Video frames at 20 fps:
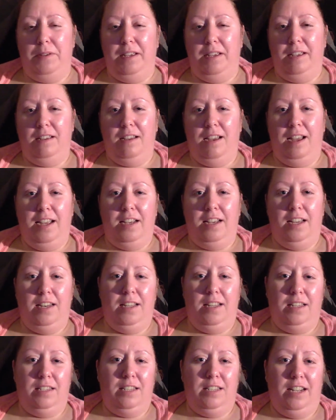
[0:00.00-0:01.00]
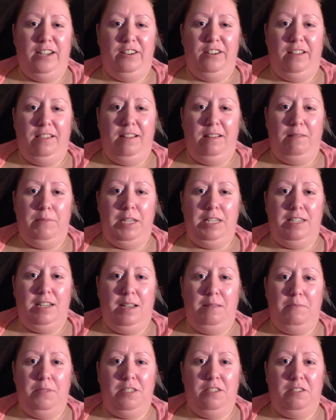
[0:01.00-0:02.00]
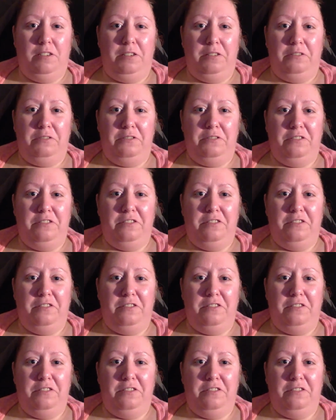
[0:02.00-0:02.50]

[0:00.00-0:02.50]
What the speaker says: but I kind of get tired of them at times too.